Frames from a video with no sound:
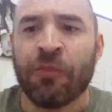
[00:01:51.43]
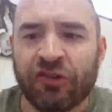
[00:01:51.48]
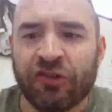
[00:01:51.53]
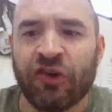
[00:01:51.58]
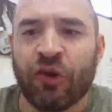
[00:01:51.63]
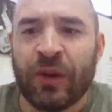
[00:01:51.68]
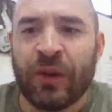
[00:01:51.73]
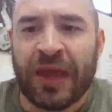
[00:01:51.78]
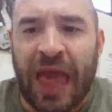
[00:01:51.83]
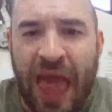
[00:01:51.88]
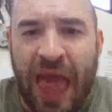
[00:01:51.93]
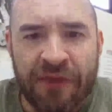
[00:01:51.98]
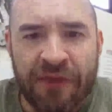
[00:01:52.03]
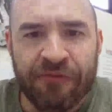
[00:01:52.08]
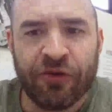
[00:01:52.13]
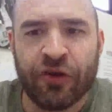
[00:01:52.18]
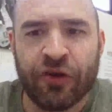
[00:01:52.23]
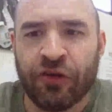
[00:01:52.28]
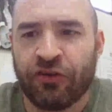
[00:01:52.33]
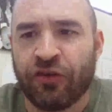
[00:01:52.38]
How am I
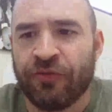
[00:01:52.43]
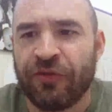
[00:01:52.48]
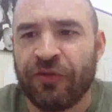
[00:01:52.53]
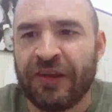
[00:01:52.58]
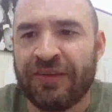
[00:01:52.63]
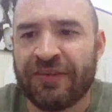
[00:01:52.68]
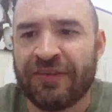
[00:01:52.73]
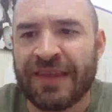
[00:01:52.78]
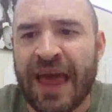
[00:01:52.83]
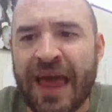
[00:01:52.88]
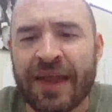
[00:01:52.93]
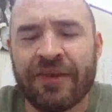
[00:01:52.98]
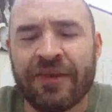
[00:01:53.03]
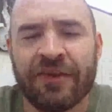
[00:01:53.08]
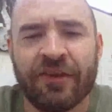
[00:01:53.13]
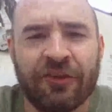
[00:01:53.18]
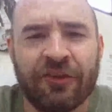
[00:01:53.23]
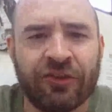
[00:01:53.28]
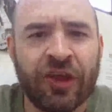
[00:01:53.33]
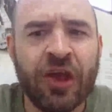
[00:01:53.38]
showing evidence of these
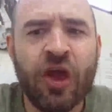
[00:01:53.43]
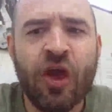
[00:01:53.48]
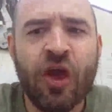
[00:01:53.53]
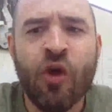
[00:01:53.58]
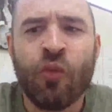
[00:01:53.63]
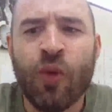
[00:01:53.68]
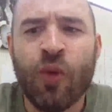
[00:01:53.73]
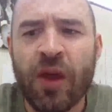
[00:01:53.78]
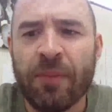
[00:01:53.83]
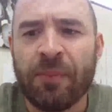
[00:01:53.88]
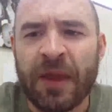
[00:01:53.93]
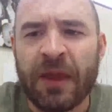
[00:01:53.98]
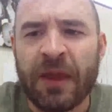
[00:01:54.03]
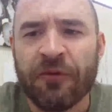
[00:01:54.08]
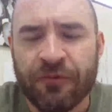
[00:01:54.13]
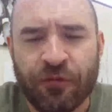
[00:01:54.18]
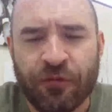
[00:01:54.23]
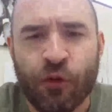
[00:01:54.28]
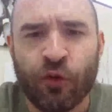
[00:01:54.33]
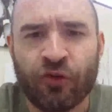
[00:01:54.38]
standards?
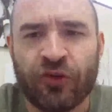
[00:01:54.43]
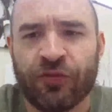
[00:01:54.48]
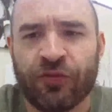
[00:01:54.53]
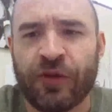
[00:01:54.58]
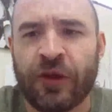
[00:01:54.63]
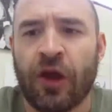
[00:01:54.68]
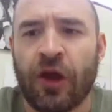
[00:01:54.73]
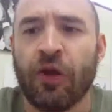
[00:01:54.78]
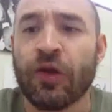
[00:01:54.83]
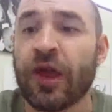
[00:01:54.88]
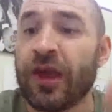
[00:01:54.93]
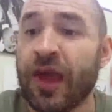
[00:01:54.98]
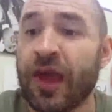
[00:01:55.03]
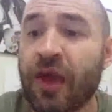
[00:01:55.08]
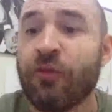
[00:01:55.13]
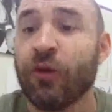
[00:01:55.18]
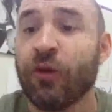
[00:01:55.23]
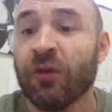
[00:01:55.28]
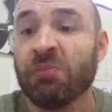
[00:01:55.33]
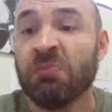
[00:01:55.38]
We're being forced to
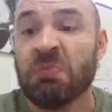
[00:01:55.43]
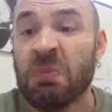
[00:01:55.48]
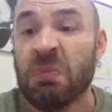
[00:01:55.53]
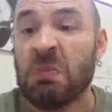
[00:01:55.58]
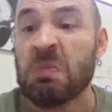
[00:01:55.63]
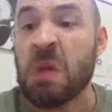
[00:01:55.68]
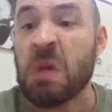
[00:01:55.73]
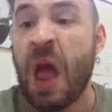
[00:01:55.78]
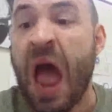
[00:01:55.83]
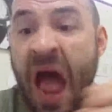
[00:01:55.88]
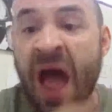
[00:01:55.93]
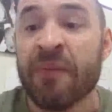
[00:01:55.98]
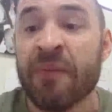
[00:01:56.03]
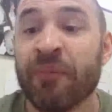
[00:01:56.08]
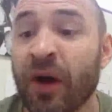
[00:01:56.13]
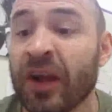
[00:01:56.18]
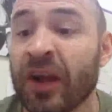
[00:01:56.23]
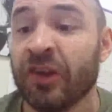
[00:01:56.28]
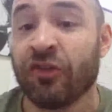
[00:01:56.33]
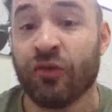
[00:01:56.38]
think, okay, yeah, well,
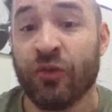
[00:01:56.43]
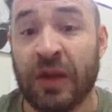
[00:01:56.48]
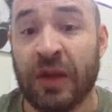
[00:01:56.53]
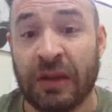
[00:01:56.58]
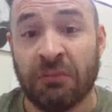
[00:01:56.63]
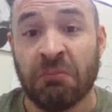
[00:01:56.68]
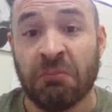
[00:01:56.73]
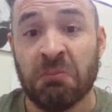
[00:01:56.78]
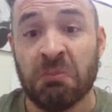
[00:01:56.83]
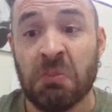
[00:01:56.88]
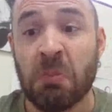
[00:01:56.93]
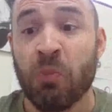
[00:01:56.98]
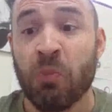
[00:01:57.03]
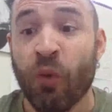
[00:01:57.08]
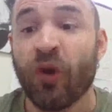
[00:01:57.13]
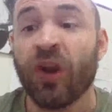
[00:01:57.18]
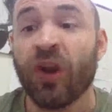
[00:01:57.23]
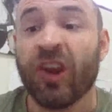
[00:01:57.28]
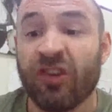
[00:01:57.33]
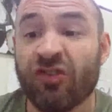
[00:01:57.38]
am I doing
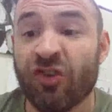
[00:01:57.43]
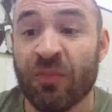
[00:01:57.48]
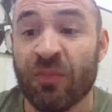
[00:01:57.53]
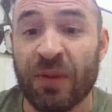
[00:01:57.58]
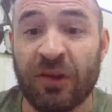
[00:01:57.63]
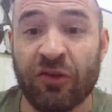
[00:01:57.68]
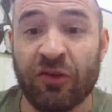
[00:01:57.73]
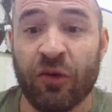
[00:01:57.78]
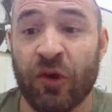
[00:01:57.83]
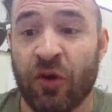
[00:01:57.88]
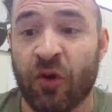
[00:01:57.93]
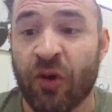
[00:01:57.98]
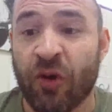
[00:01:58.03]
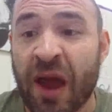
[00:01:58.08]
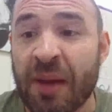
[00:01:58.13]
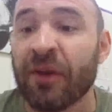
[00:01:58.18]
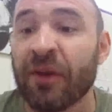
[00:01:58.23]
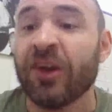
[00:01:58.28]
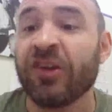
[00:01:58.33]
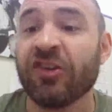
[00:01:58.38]
what I should be
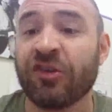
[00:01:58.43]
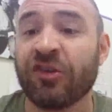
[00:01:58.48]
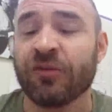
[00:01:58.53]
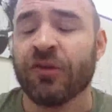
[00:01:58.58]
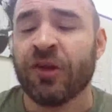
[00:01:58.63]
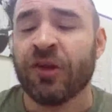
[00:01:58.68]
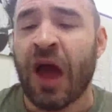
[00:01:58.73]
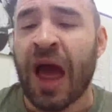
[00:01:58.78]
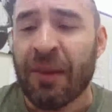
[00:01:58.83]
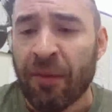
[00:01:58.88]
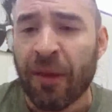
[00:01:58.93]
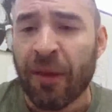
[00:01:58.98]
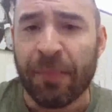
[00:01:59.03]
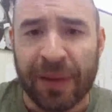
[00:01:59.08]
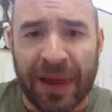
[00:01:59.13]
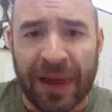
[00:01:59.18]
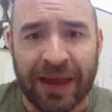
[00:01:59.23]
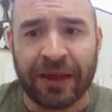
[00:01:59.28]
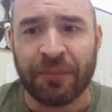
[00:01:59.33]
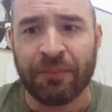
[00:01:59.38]
doing? Or am I just, you
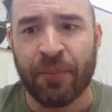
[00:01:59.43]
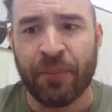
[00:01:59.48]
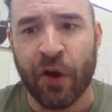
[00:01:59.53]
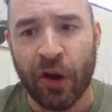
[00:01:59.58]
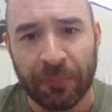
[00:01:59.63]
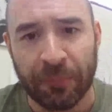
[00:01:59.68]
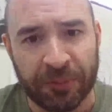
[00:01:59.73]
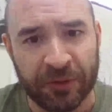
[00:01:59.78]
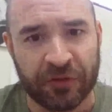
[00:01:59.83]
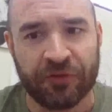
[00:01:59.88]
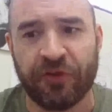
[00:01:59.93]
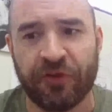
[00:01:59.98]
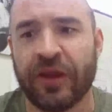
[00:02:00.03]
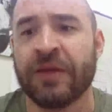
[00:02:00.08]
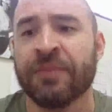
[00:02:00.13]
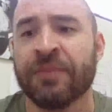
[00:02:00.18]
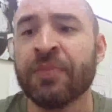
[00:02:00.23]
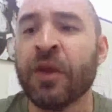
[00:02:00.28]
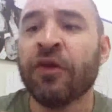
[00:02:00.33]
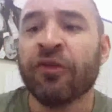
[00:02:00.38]
know, am I planning
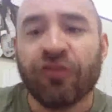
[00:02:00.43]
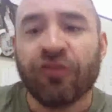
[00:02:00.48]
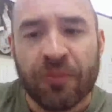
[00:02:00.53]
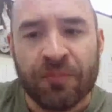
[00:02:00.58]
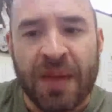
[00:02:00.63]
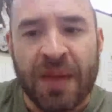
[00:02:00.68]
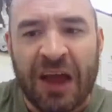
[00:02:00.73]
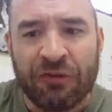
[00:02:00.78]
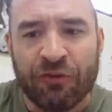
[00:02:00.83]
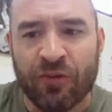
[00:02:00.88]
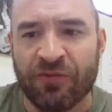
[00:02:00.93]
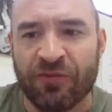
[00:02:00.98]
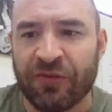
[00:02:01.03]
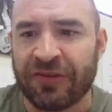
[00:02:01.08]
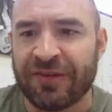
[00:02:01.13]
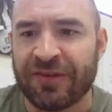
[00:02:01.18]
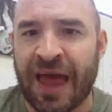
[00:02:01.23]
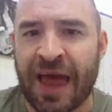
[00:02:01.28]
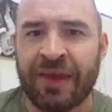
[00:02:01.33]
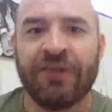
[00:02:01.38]
purposefully to
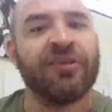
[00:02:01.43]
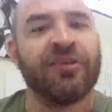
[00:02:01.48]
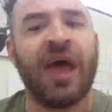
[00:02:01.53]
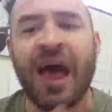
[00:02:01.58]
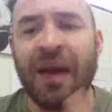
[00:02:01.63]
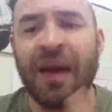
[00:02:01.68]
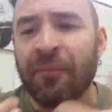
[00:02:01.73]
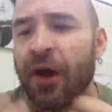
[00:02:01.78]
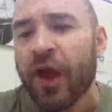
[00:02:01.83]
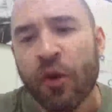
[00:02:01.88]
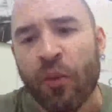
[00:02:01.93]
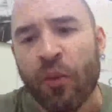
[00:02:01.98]
match with the standards?